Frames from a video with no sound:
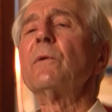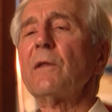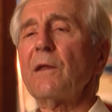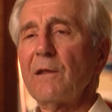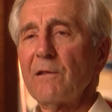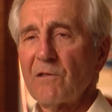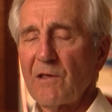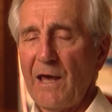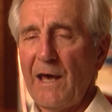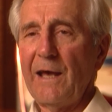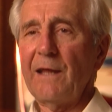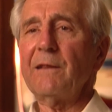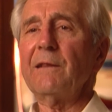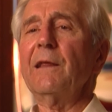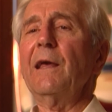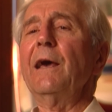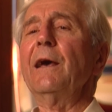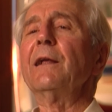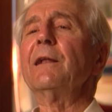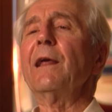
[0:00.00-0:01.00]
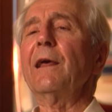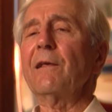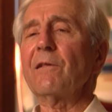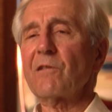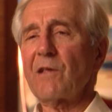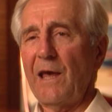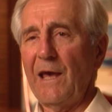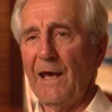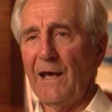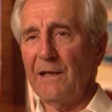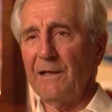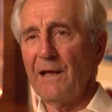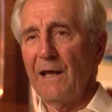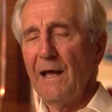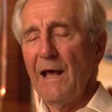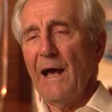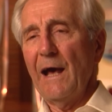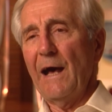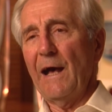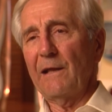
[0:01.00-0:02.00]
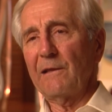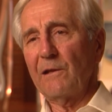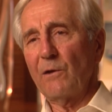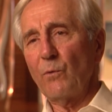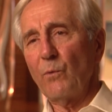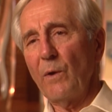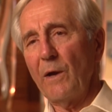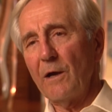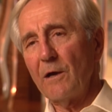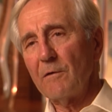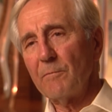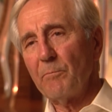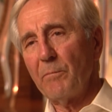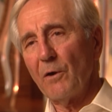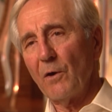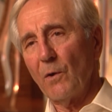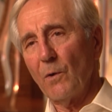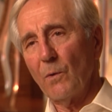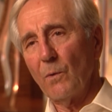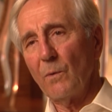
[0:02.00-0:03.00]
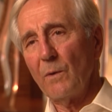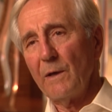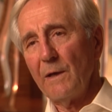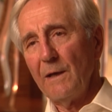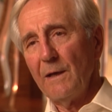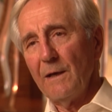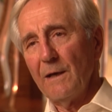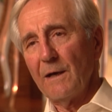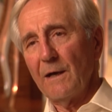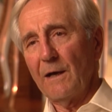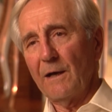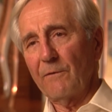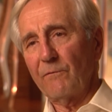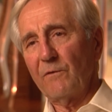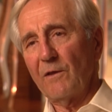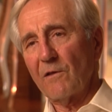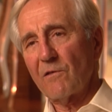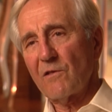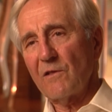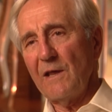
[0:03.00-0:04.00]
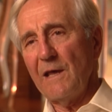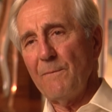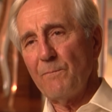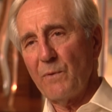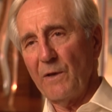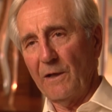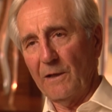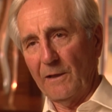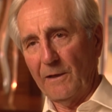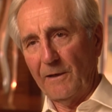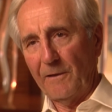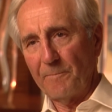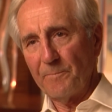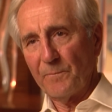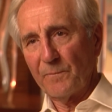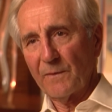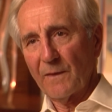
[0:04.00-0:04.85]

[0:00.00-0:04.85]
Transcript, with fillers: his head and hit his head on the rear bow of the C-pillar,